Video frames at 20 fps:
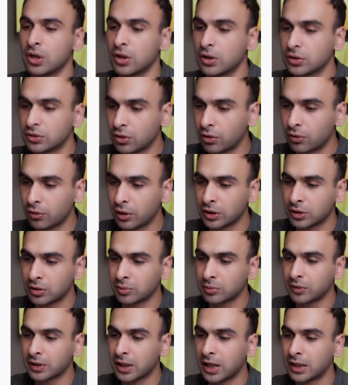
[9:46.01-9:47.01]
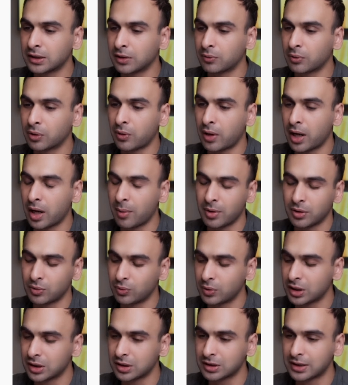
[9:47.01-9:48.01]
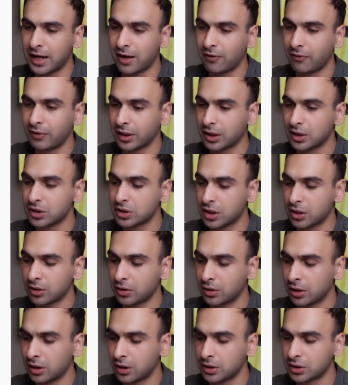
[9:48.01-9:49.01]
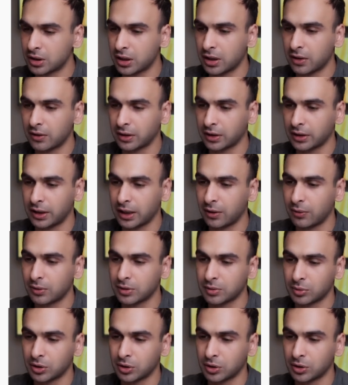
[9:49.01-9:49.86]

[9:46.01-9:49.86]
So in terms of content requirements, we can just have like a generic language.